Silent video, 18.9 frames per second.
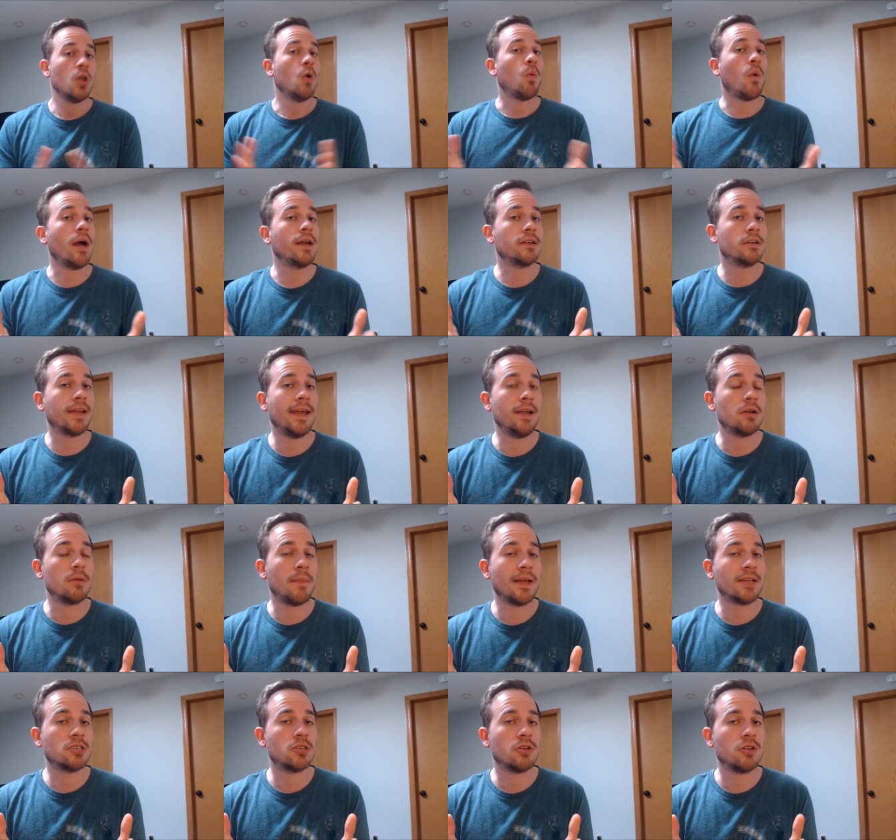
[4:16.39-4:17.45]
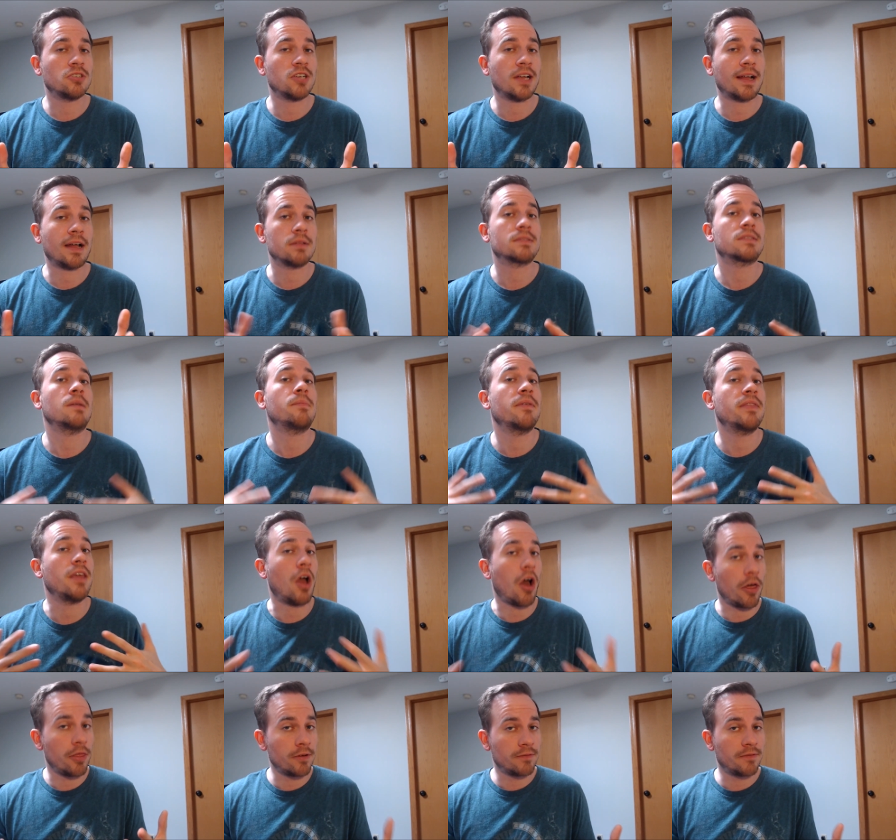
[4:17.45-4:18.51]
While you're here, make sure to check out some of the
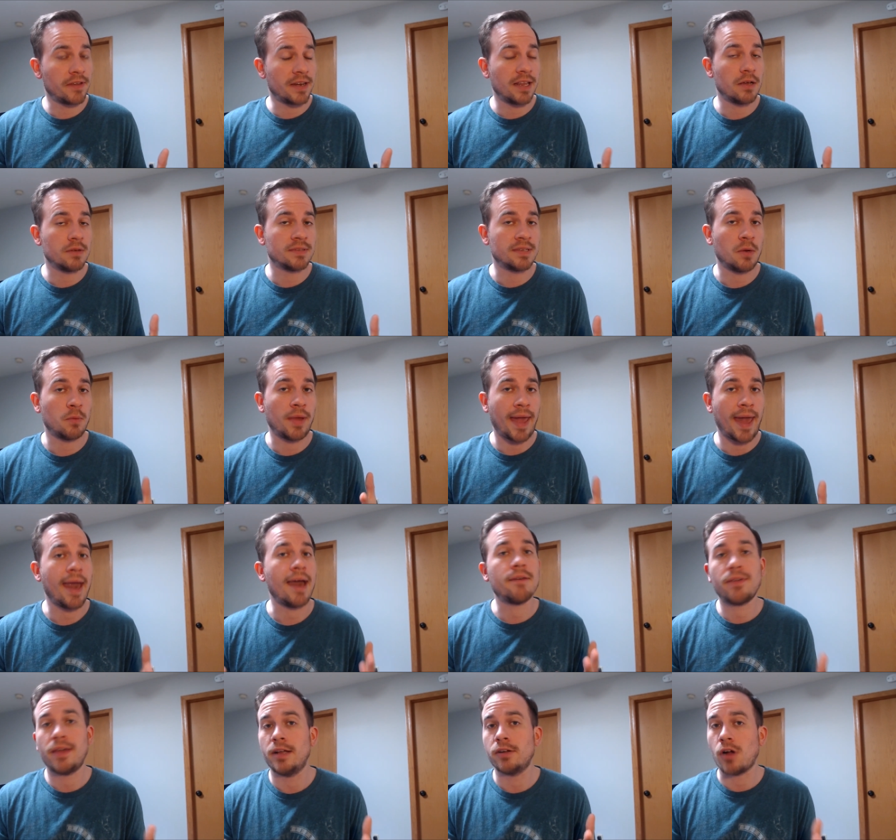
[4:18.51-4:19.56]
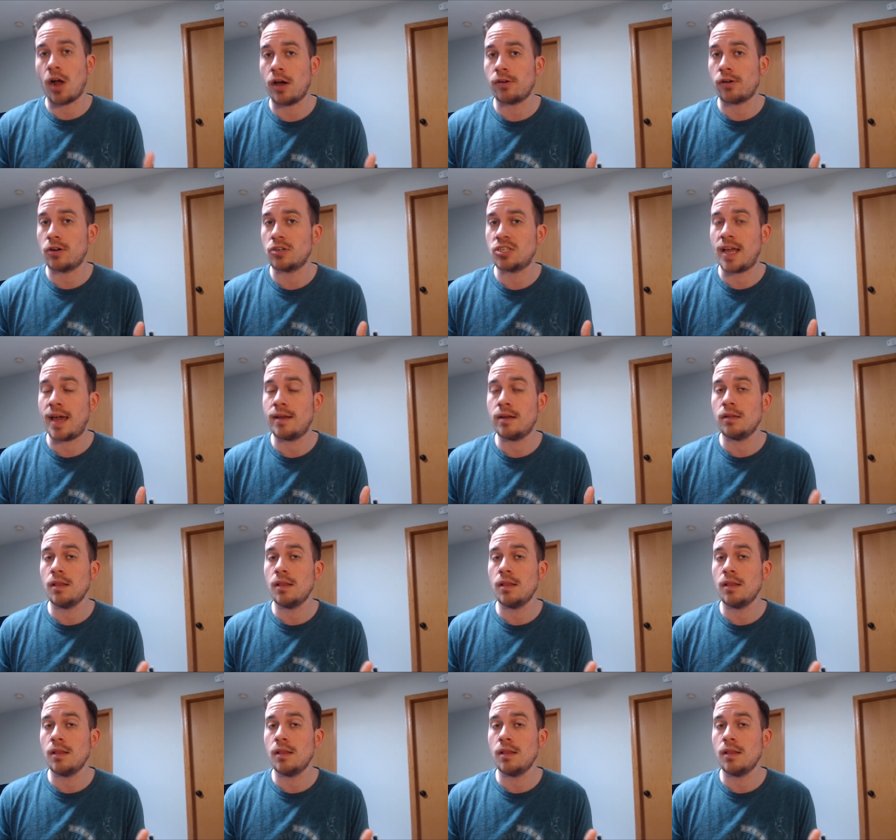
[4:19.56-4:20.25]
other videos that we have here on our channel,